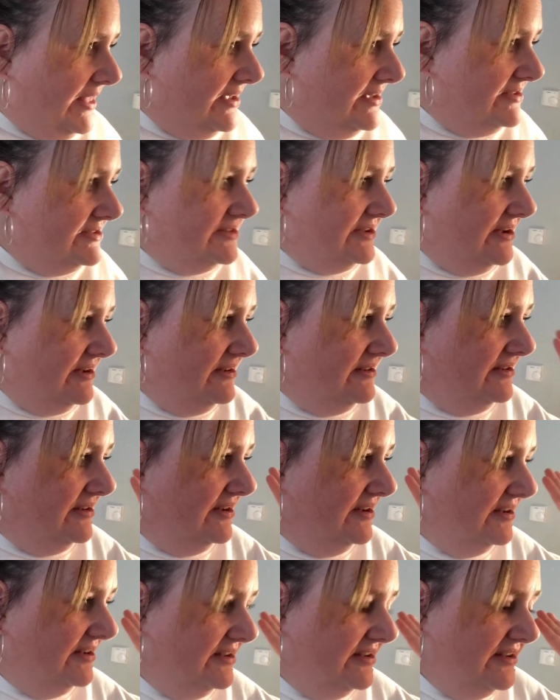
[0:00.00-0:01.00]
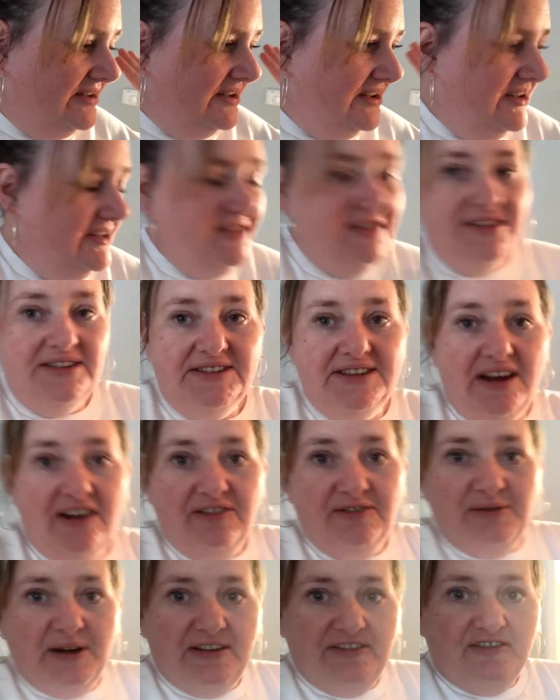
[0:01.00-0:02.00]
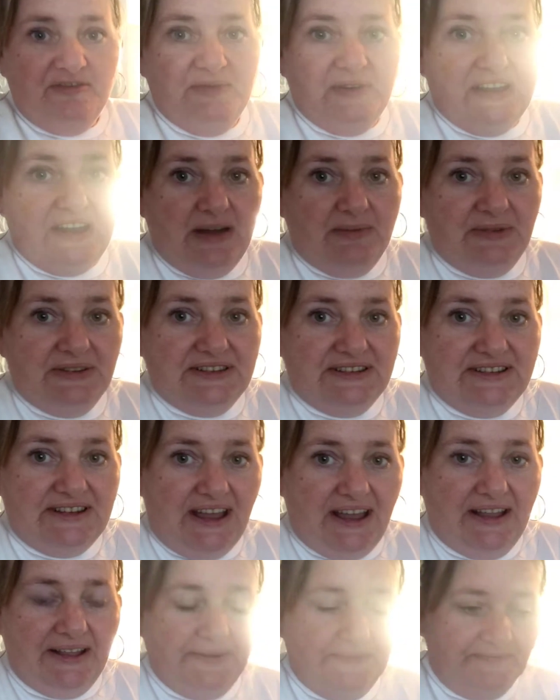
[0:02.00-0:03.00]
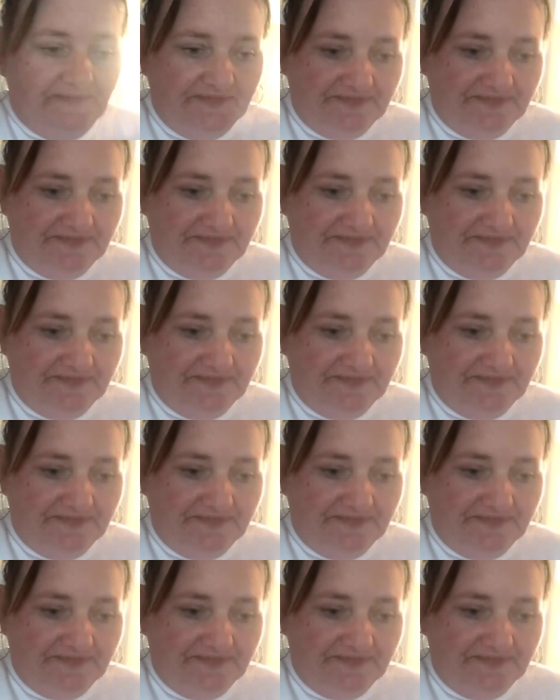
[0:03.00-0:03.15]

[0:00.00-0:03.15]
So the stuff went from the cupboard today